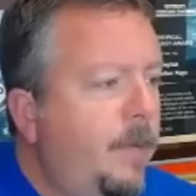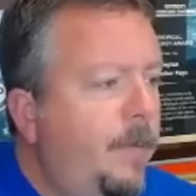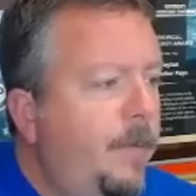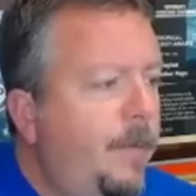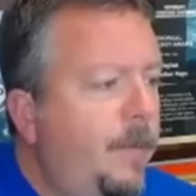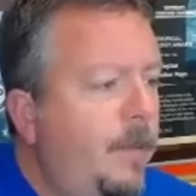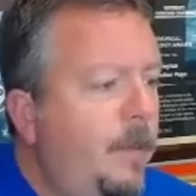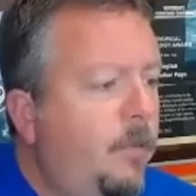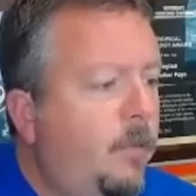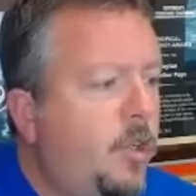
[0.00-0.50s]

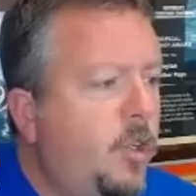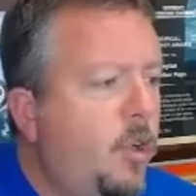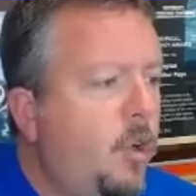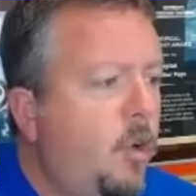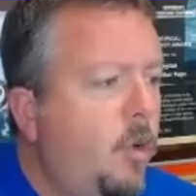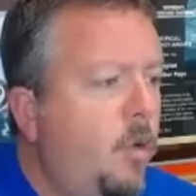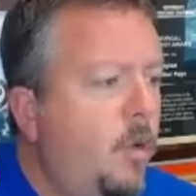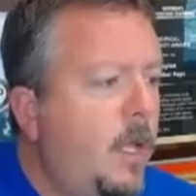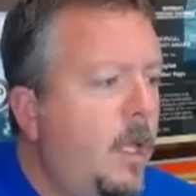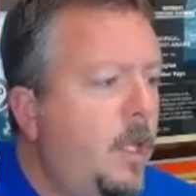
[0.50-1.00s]
These
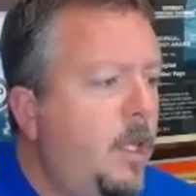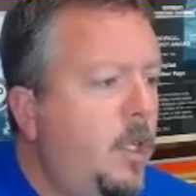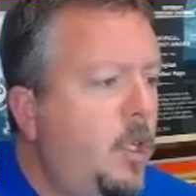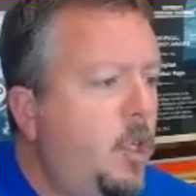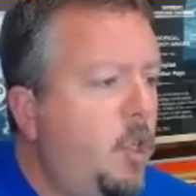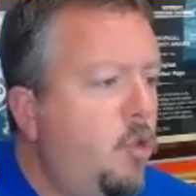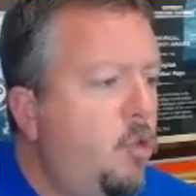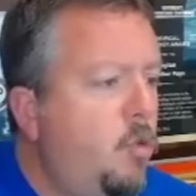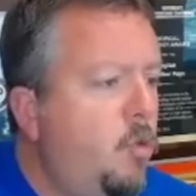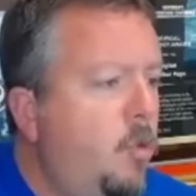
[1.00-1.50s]
show
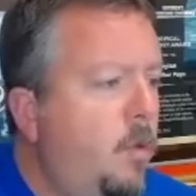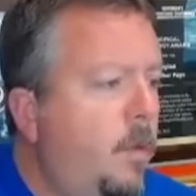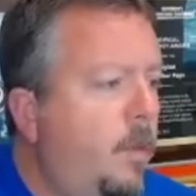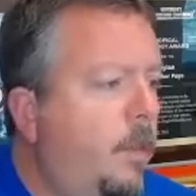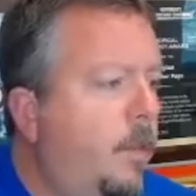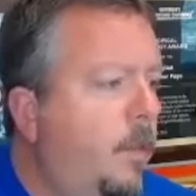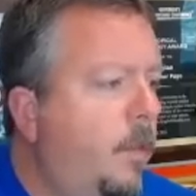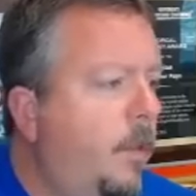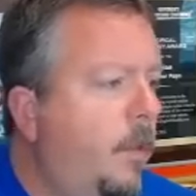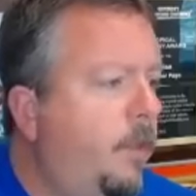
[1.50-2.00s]

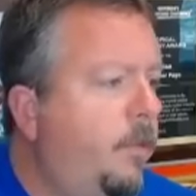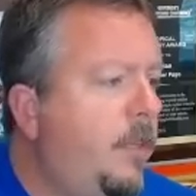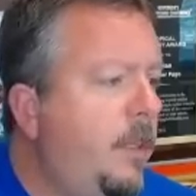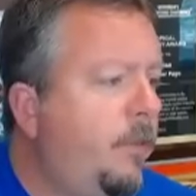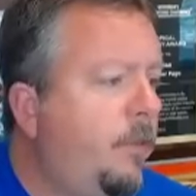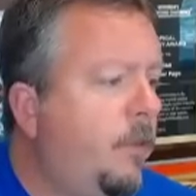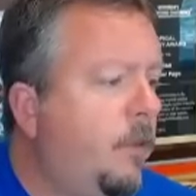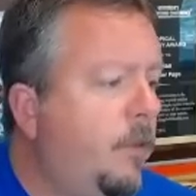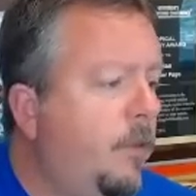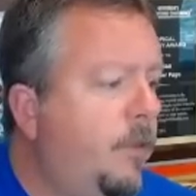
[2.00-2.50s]
you the
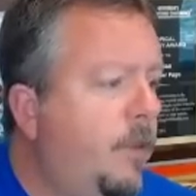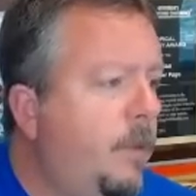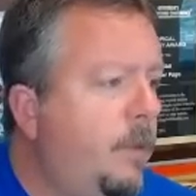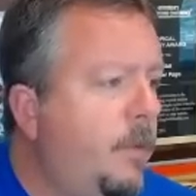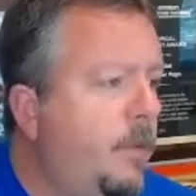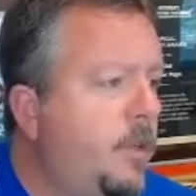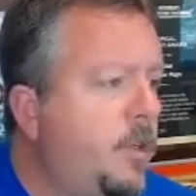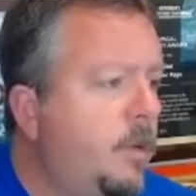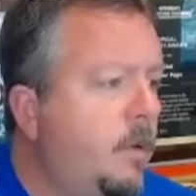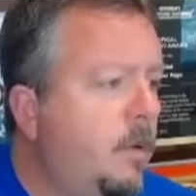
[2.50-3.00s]
sea surface
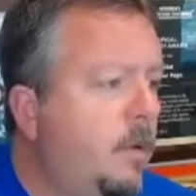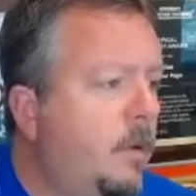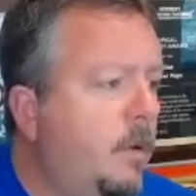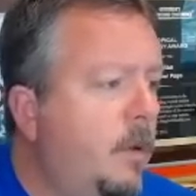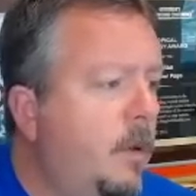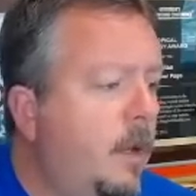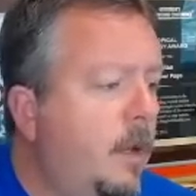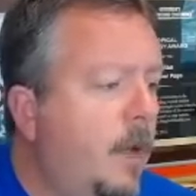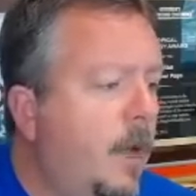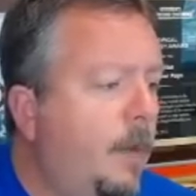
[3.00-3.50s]

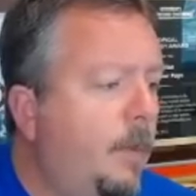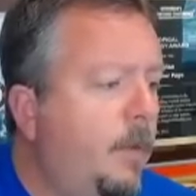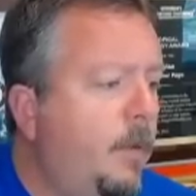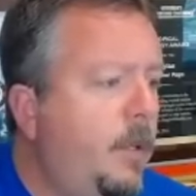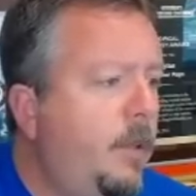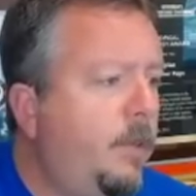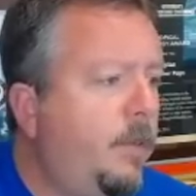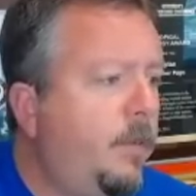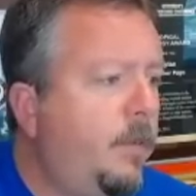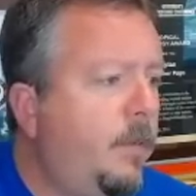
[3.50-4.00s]
temperature
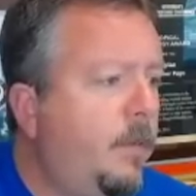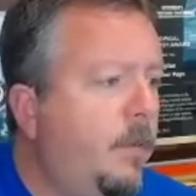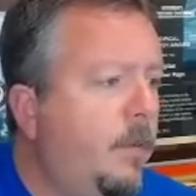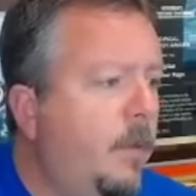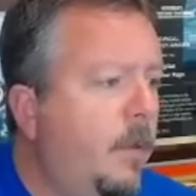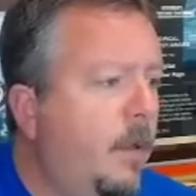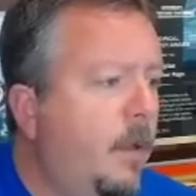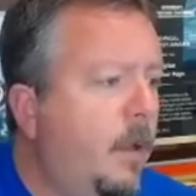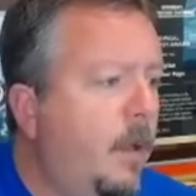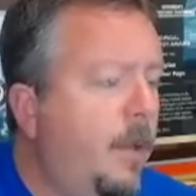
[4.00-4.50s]
anomalies
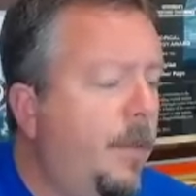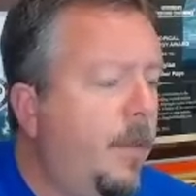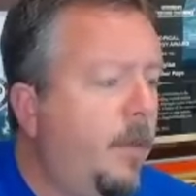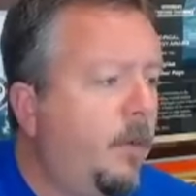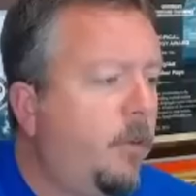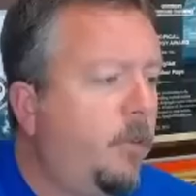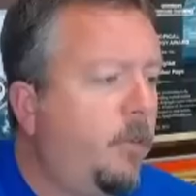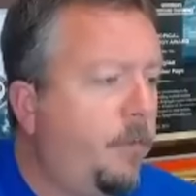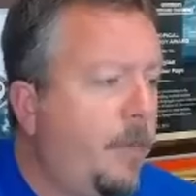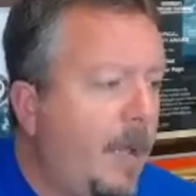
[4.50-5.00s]
that
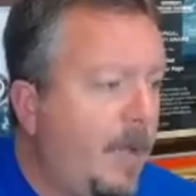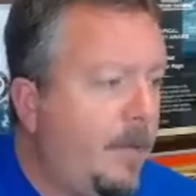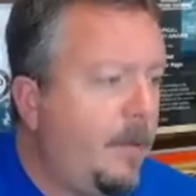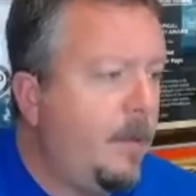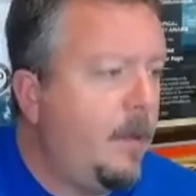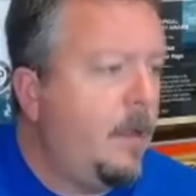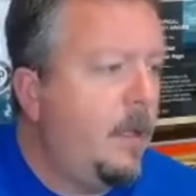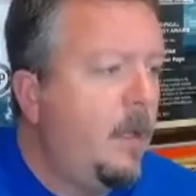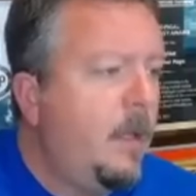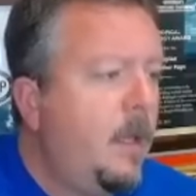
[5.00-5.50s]
are
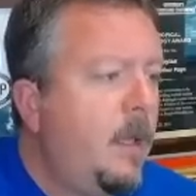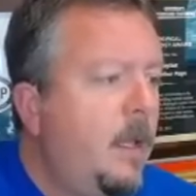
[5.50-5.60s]
expected.